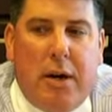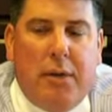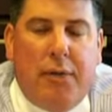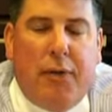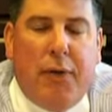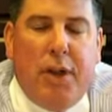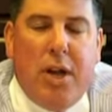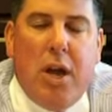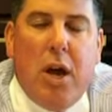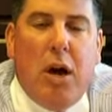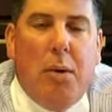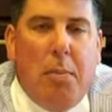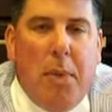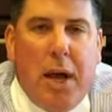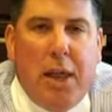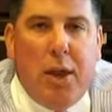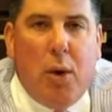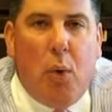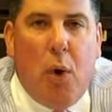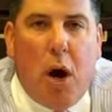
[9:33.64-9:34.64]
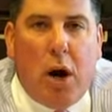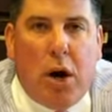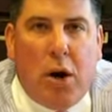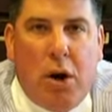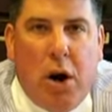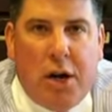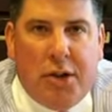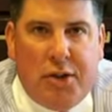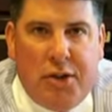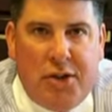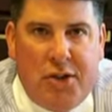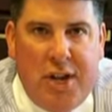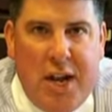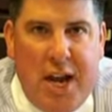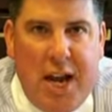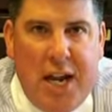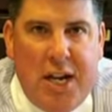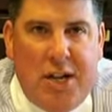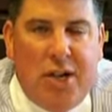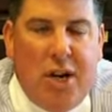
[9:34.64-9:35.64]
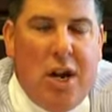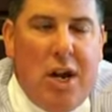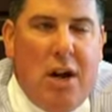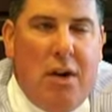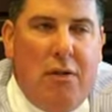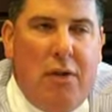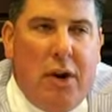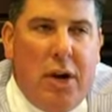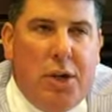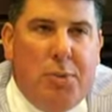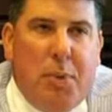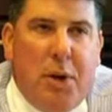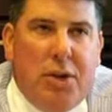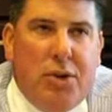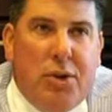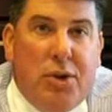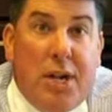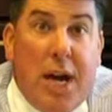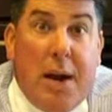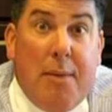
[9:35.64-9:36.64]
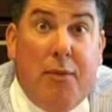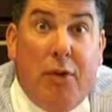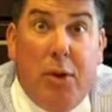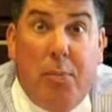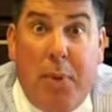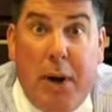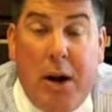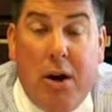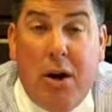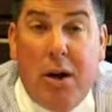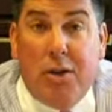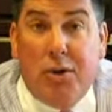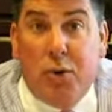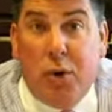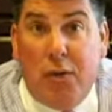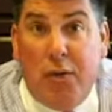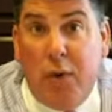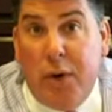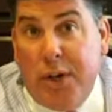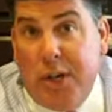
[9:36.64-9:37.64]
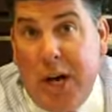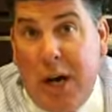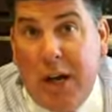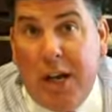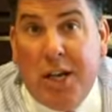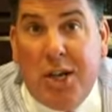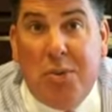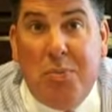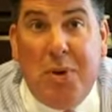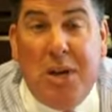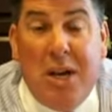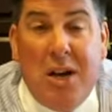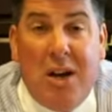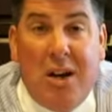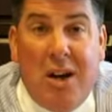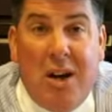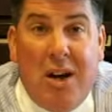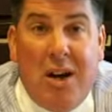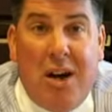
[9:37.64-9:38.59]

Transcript: for the young men that walk across the stage, very special time for the parents, of which I'll get to be a